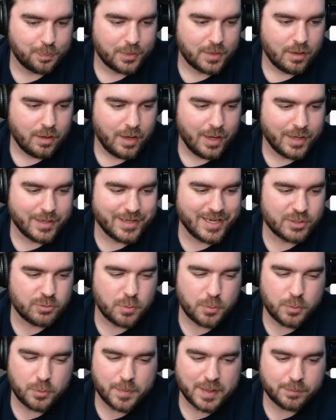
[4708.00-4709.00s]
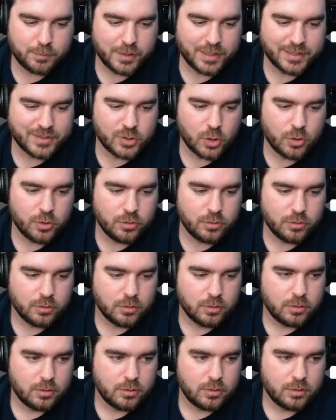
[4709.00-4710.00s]
I guess we put back Plateau.
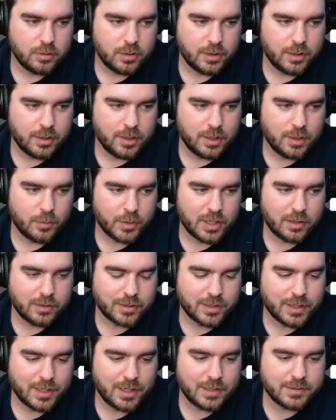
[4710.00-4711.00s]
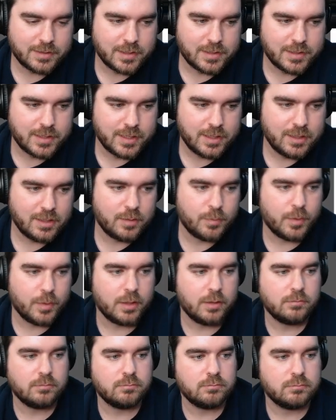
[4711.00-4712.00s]
We can't cast the Teeg,
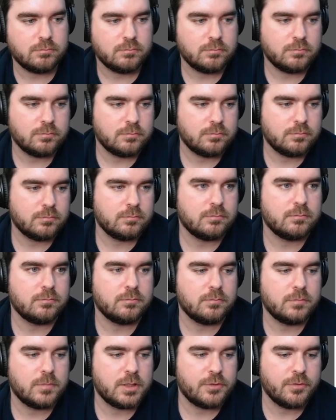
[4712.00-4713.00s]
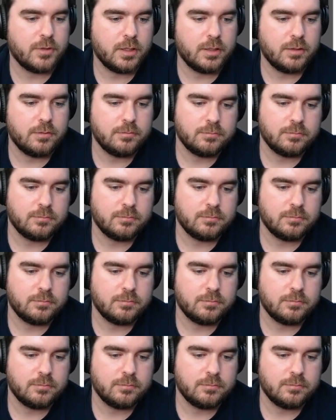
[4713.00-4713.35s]
but that's fine.